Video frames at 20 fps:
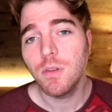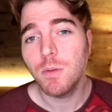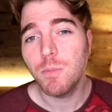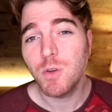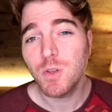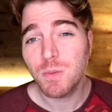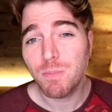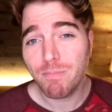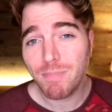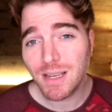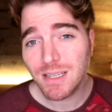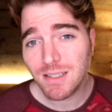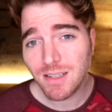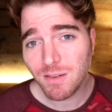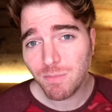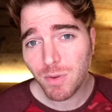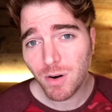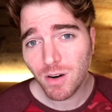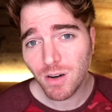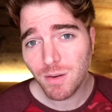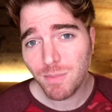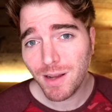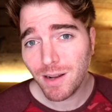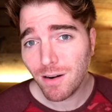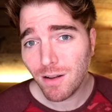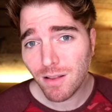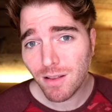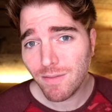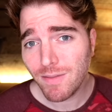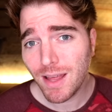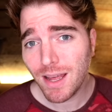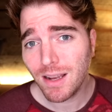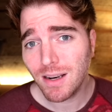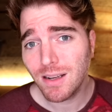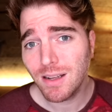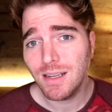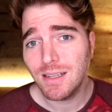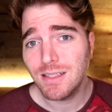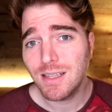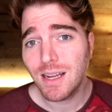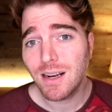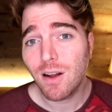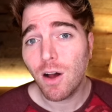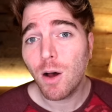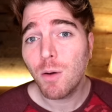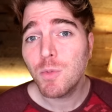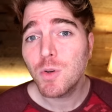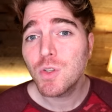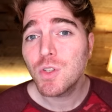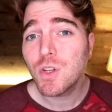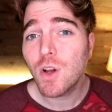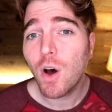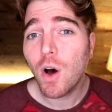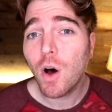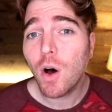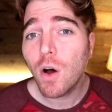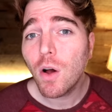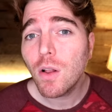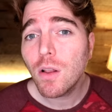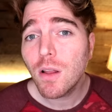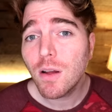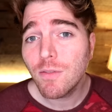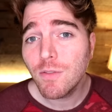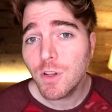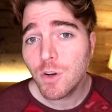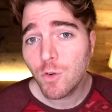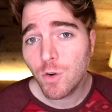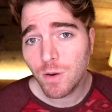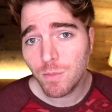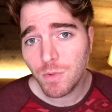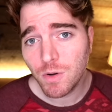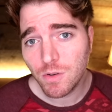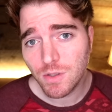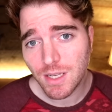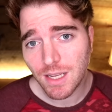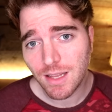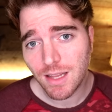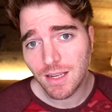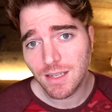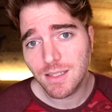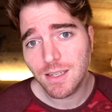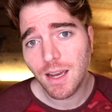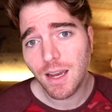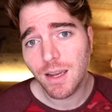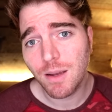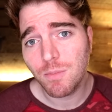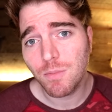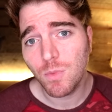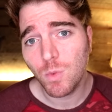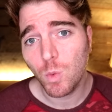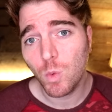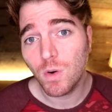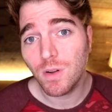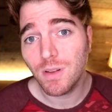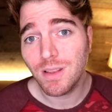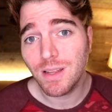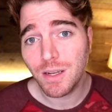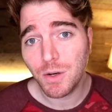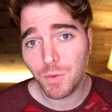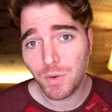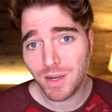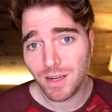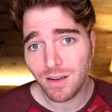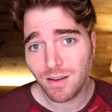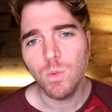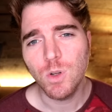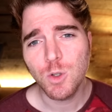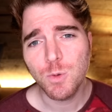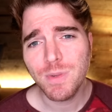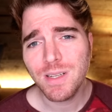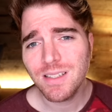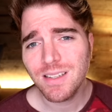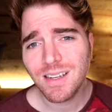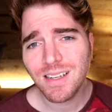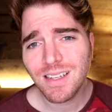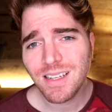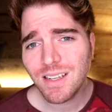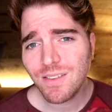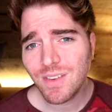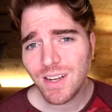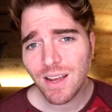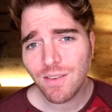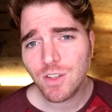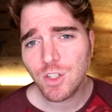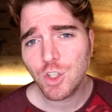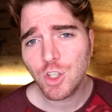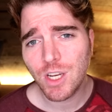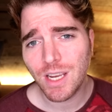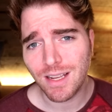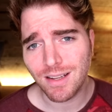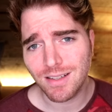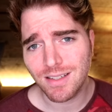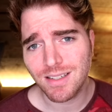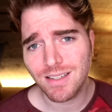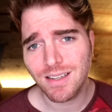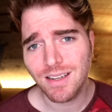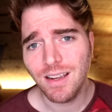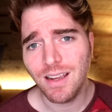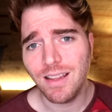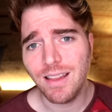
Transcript: The most messed up part about all of that is that almost all of the criminals at that time were illiterate, which means they didn't even have a chance.